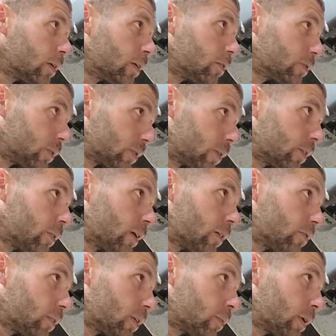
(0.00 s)
So it does
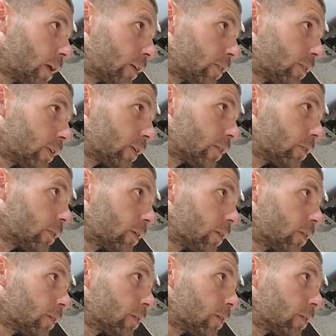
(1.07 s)
have rubber isolators there.